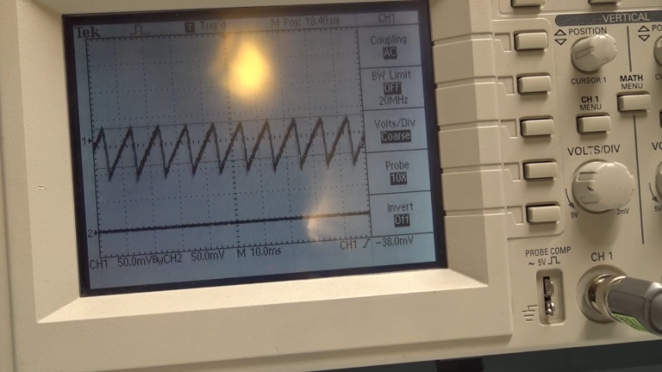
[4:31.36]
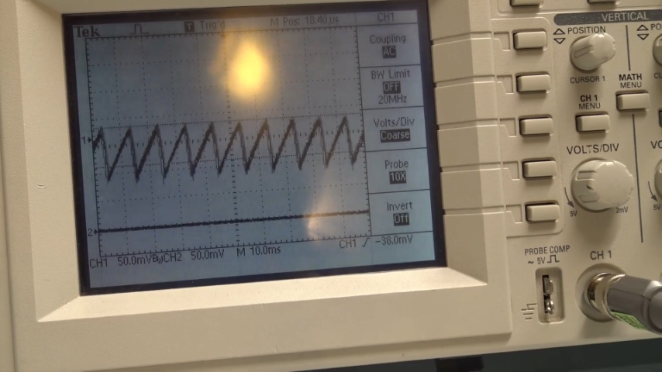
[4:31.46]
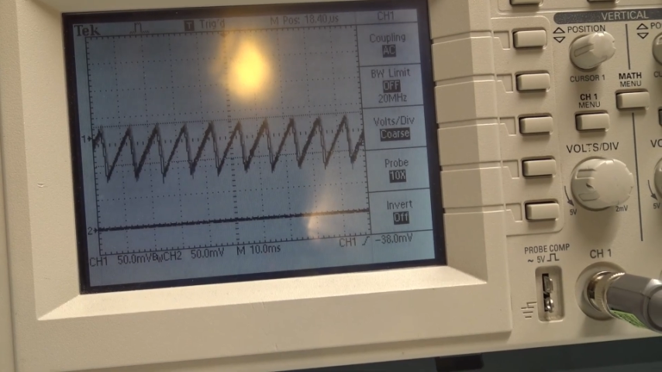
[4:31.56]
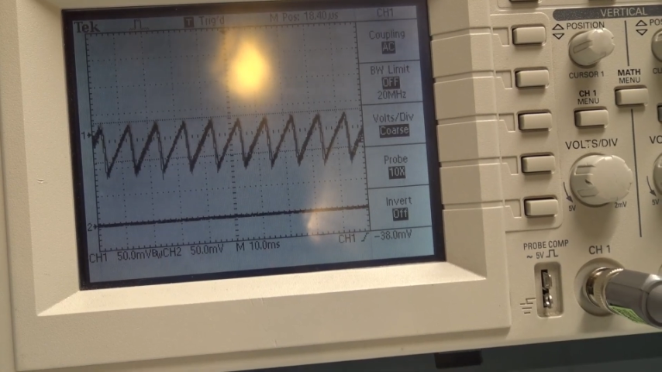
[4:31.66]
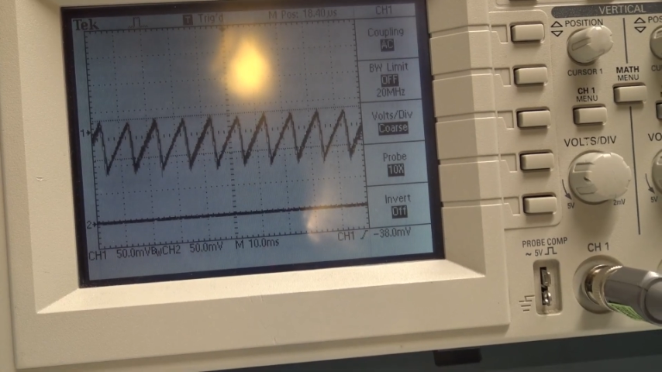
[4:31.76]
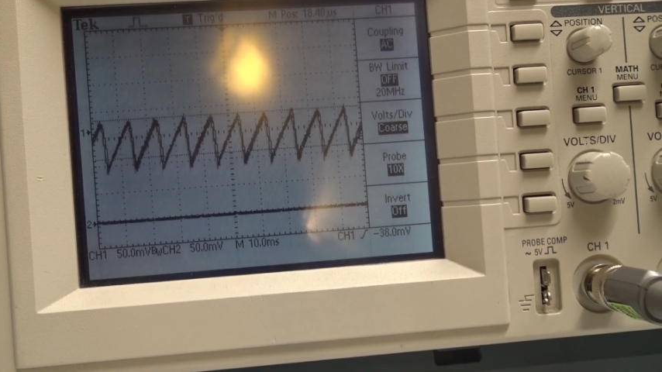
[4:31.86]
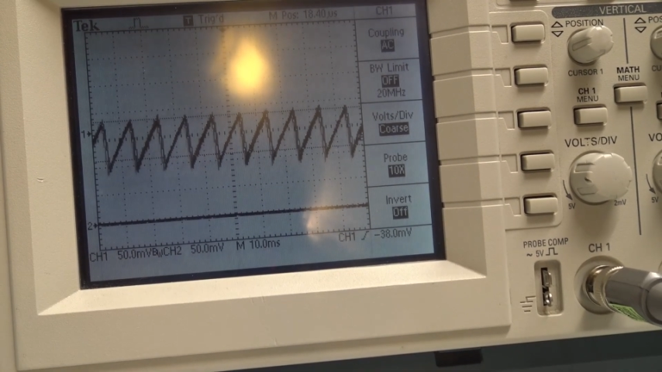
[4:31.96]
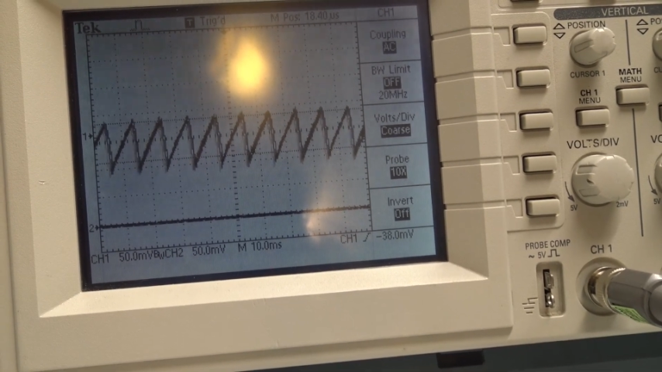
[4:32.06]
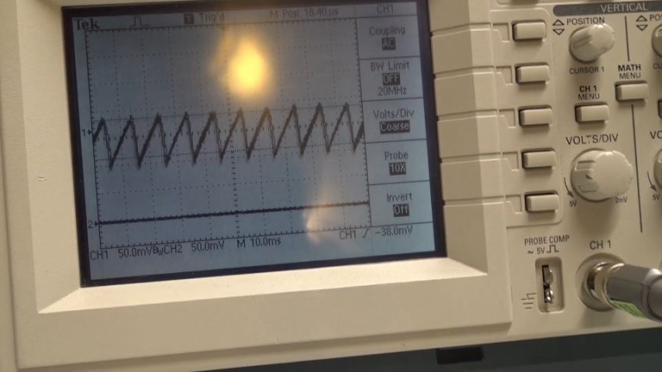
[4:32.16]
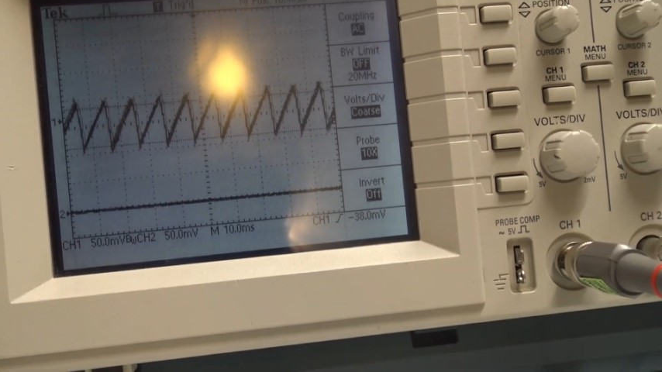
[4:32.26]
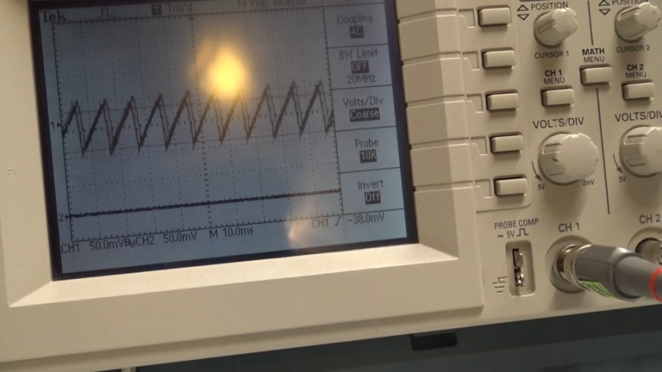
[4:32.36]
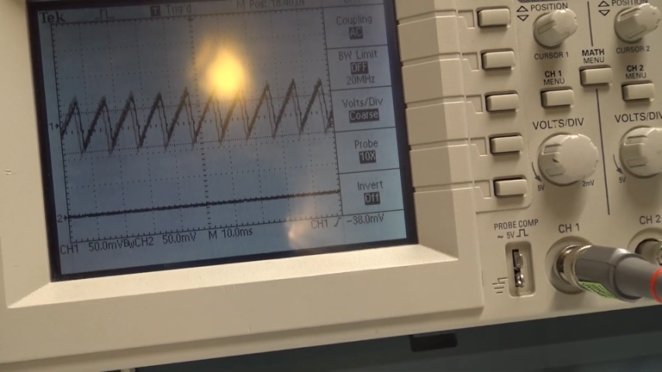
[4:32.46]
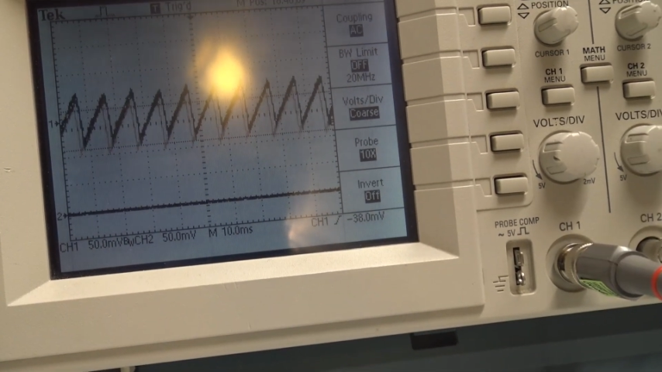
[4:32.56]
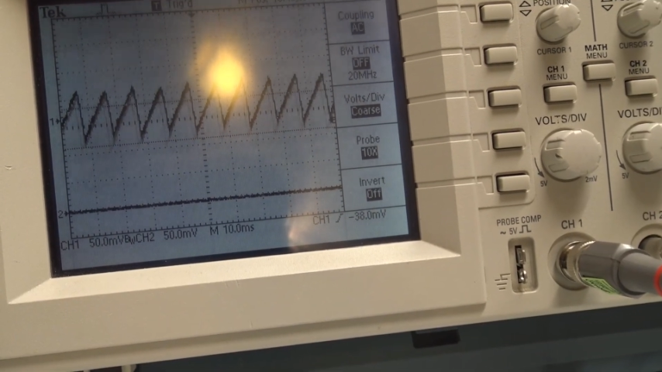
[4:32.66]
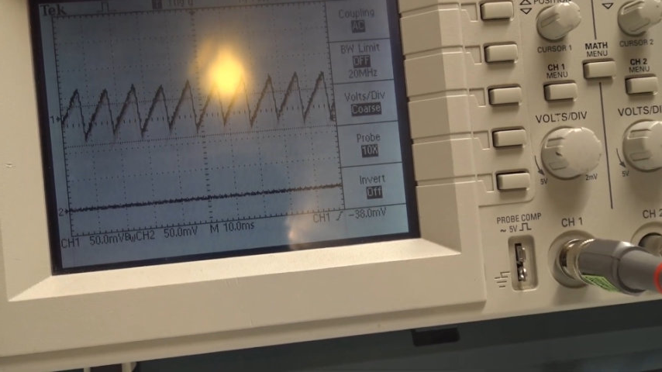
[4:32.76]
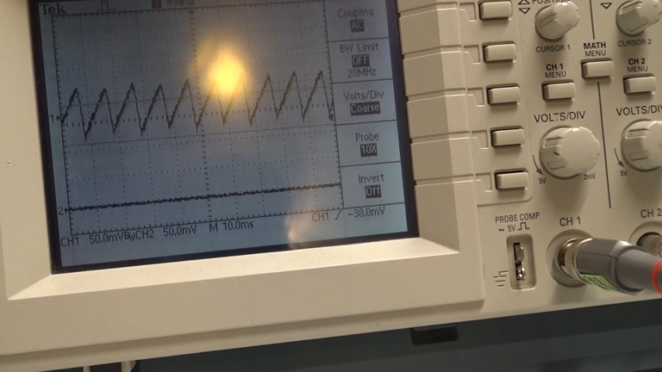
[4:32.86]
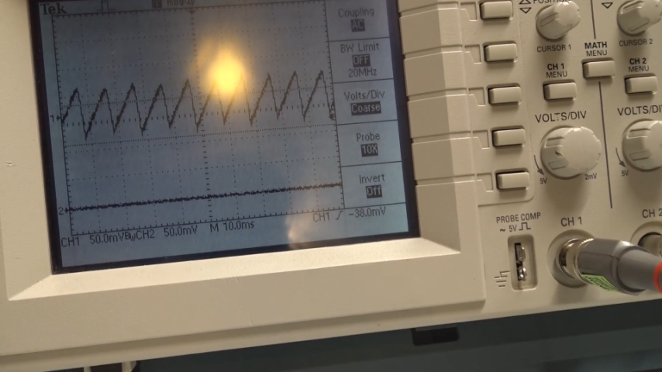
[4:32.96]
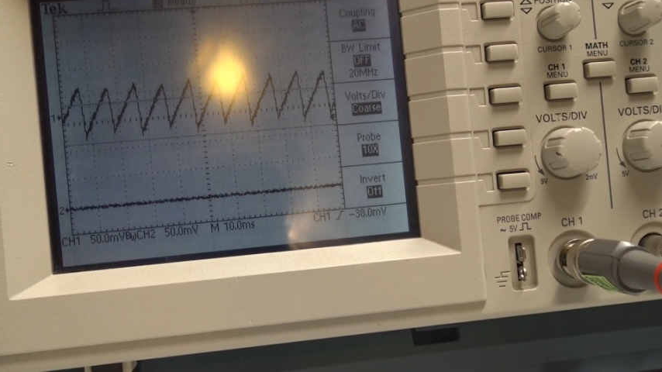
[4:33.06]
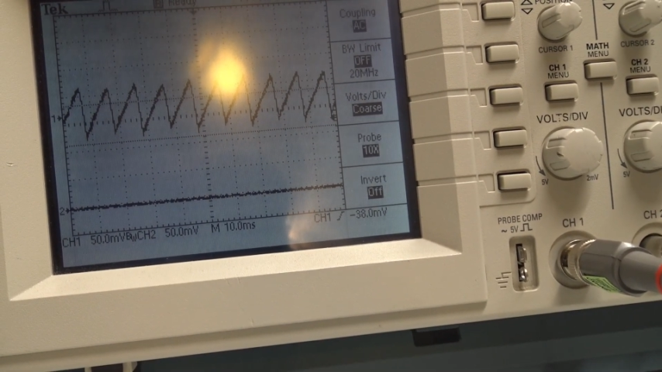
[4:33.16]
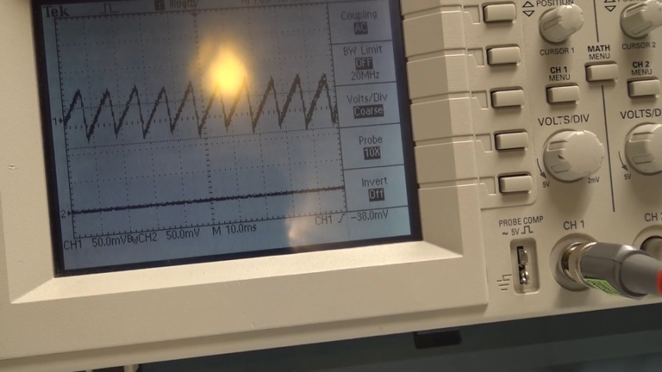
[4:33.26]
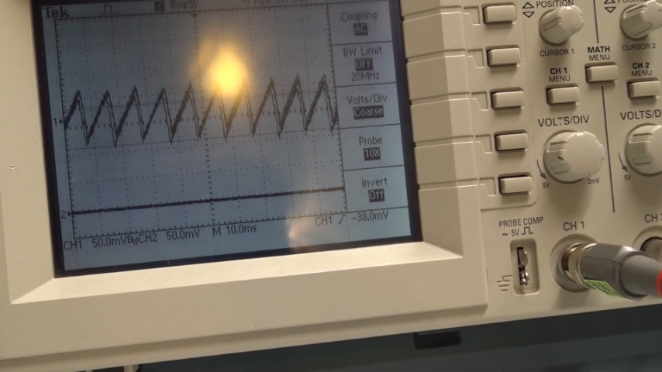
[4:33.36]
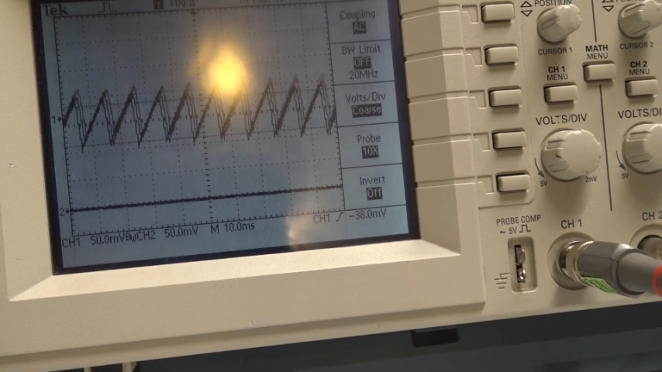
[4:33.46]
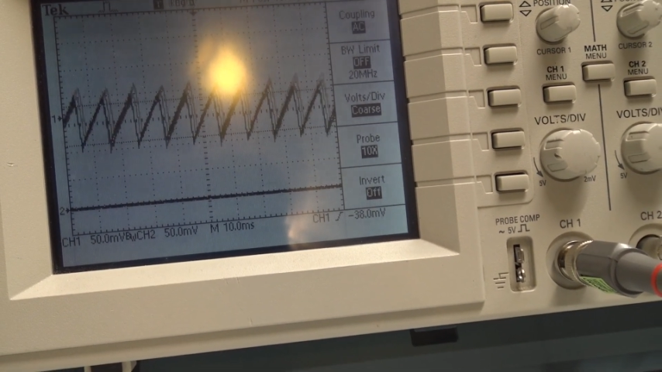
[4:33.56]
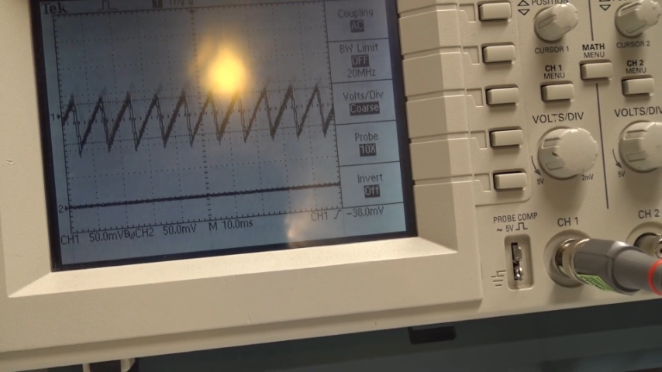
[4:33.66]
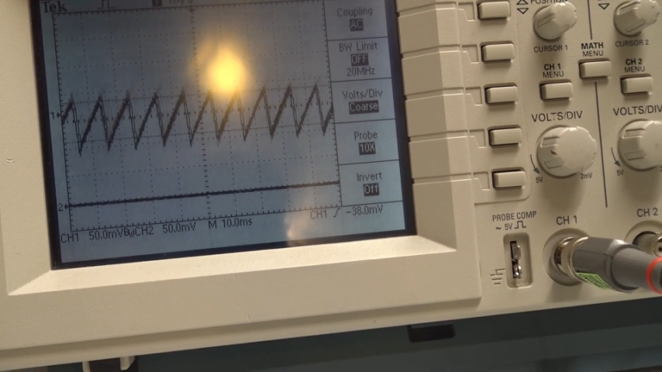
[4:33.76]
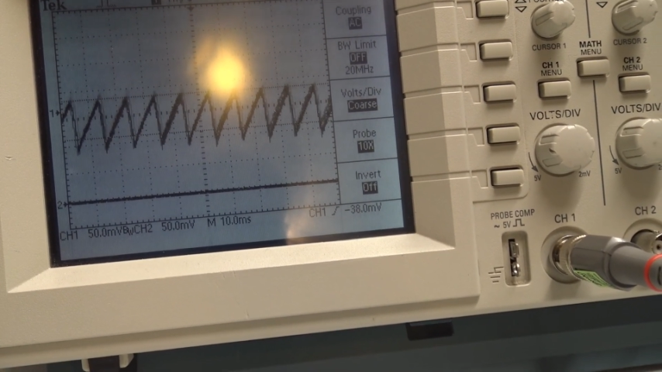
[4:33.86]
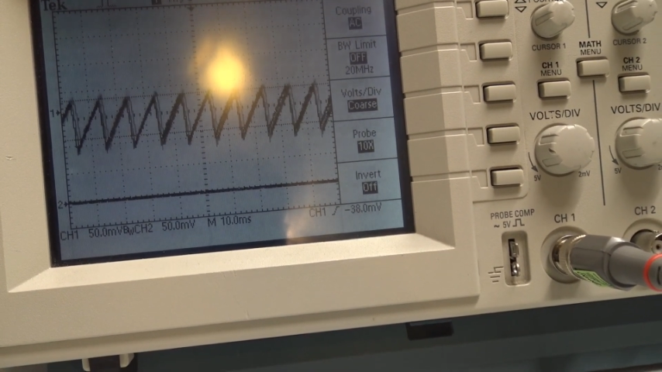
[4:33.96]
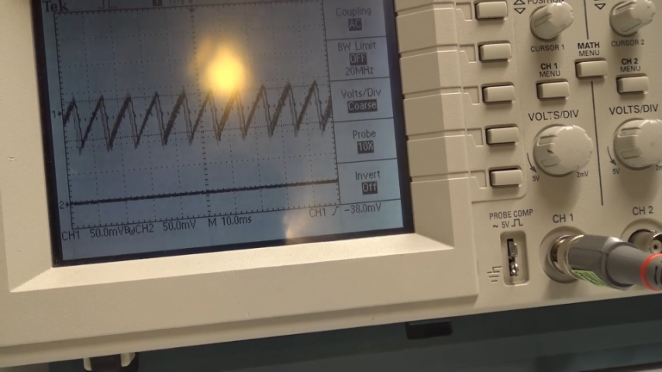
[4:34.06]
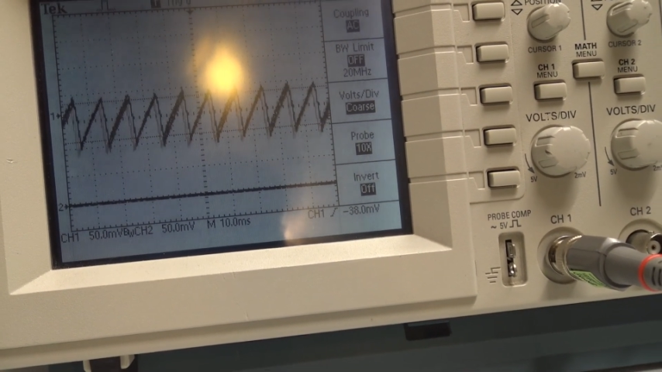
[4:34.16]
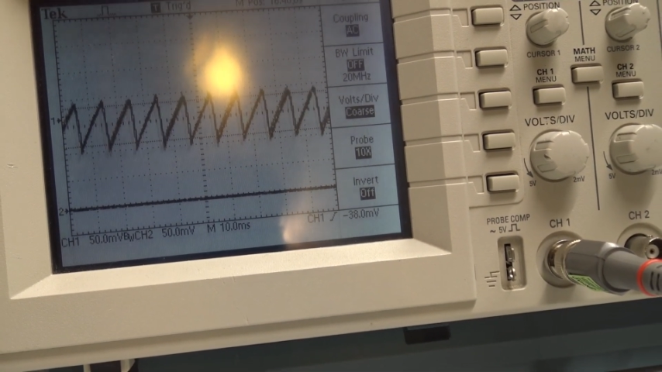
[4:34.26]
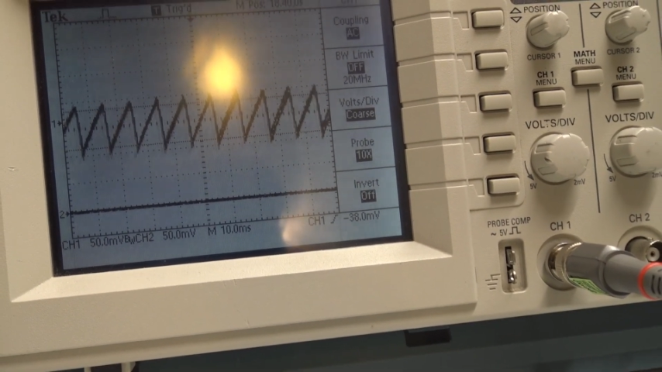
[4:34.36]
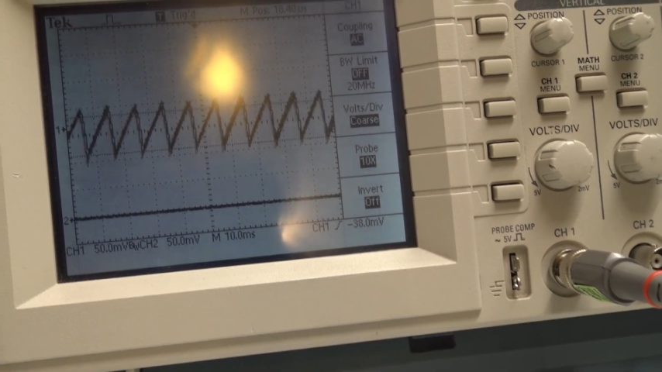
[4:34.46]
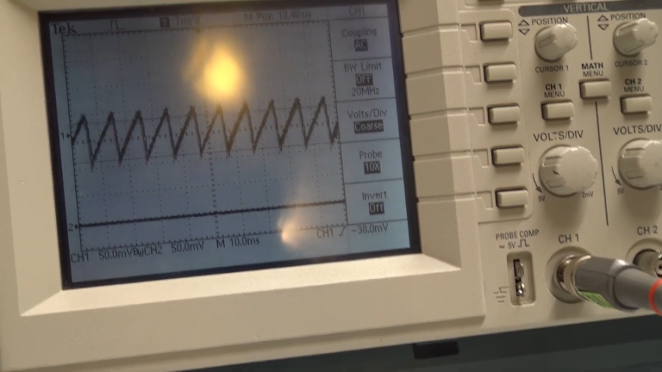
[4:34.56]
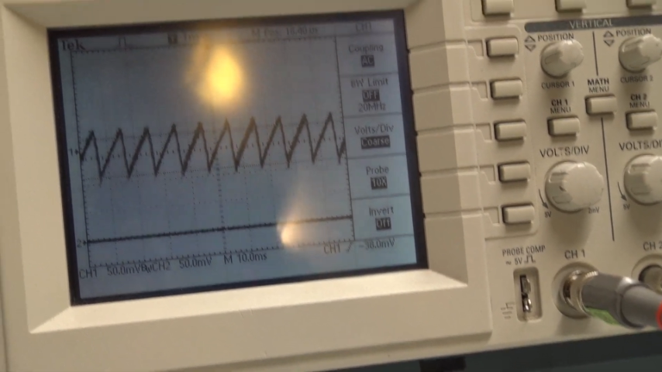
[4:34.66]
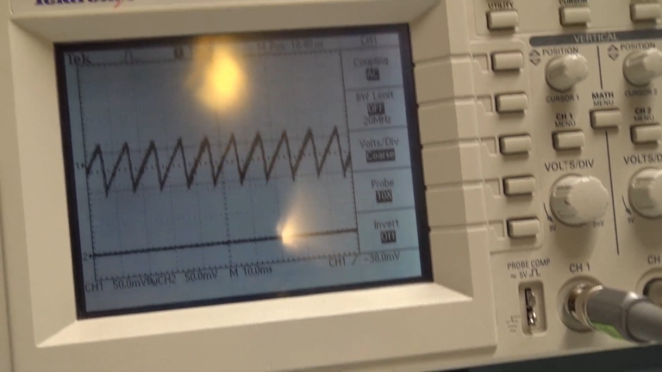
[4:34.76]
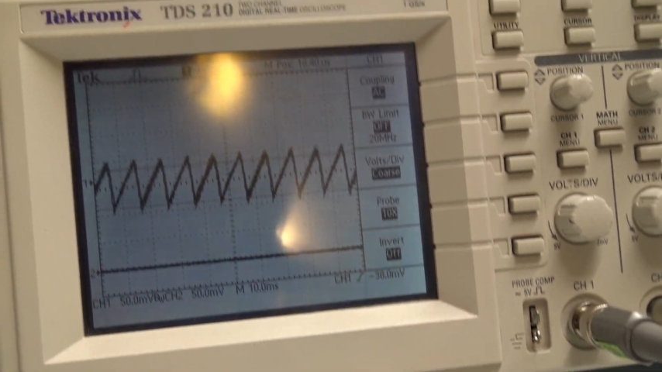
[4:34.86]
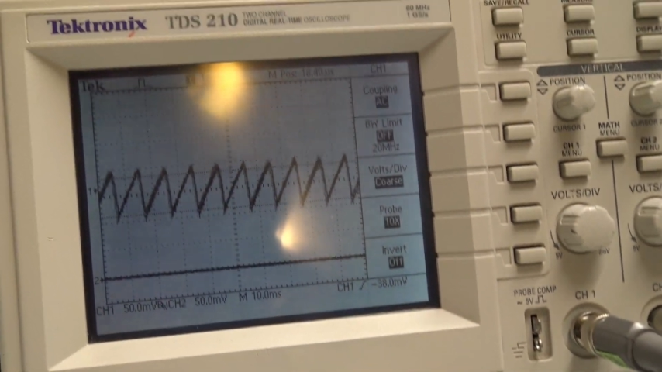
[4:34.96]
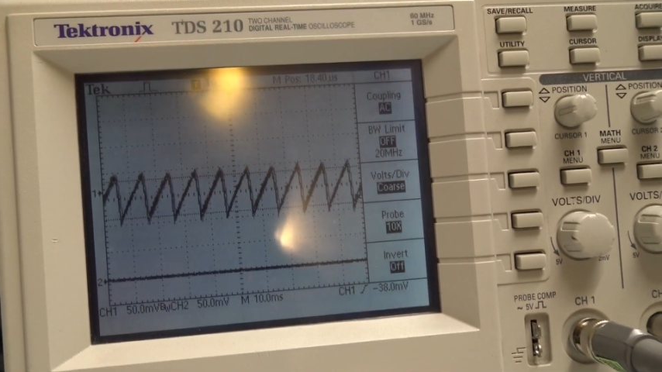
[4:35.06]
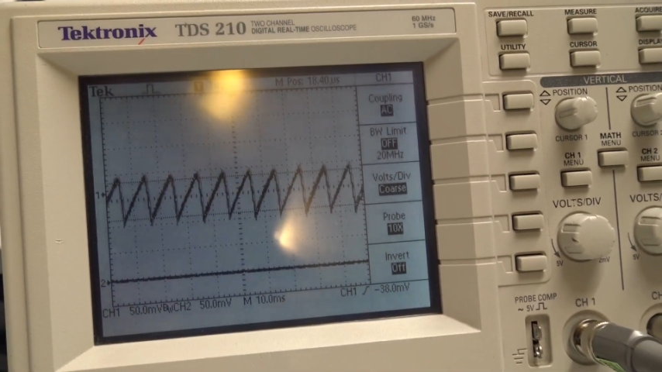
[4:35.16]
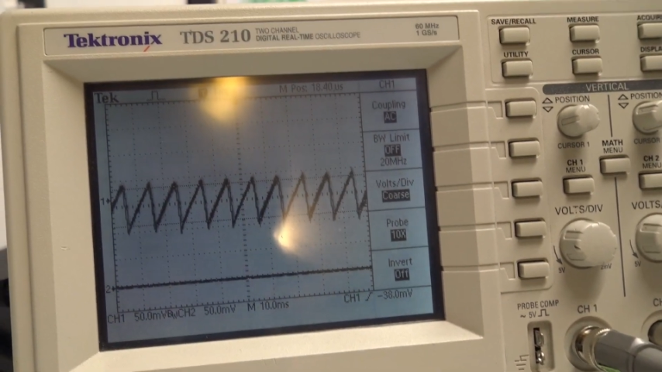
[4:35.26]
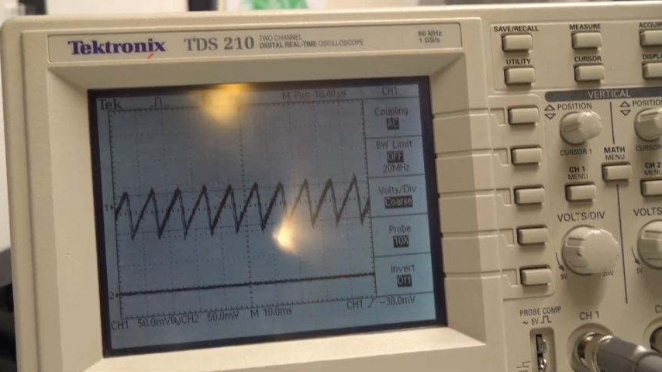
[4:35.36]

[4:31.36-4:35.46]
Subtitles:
Nobody's mouth can be seen.